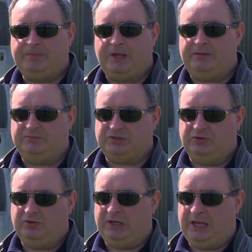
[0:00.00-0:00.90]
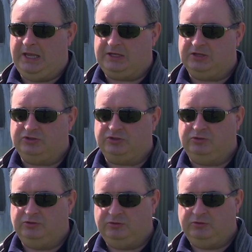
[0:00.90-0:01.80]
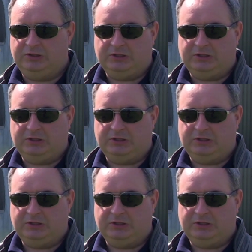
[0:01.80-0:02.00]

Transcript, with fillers: Um, so it, it can do